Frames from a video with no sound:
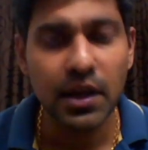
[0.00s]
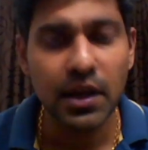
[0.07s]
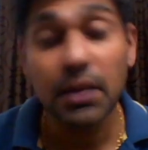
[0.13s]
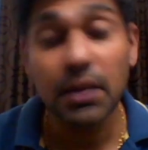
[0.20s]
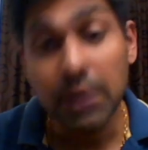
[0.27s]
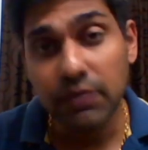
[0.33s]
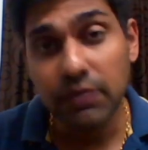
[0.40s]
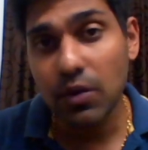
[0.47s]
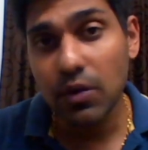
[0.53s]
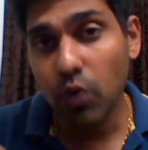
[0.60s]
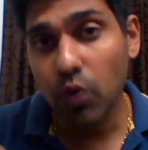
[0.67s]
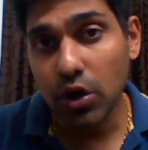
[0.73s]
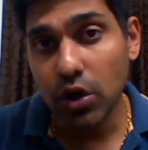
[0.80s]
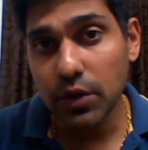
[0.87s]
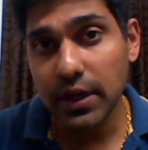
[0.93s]
But if you
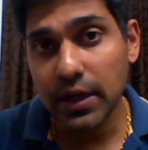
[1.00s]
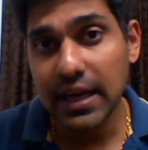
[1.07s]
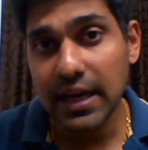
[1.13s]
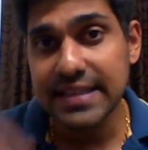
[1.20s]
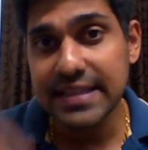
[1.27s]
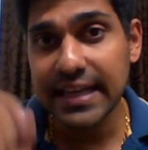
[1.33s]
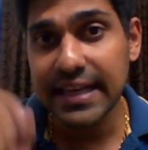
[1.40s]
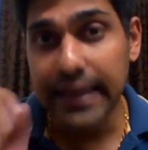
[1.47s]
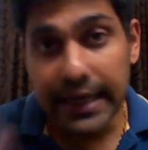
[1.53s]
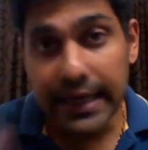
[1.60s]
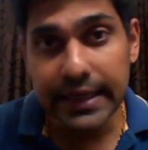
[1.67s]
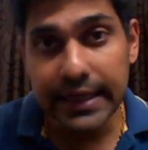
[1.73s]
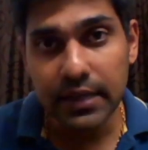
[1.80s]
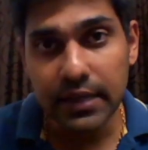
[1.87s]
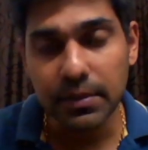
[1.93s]
want to analyze an
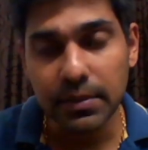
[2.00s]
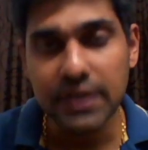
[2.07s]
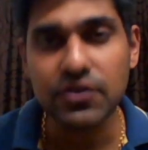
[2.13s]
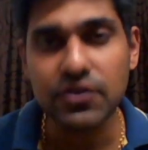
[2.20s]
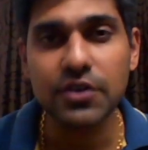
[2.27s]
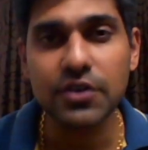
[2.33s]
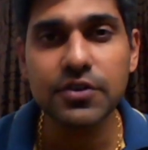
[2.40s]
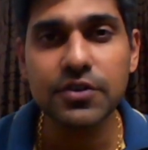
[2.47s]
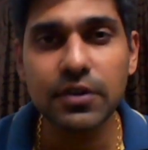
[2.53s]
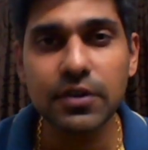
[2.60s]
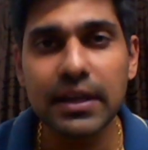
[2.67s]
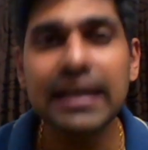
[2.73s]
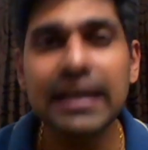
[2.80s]
indeterminate structure,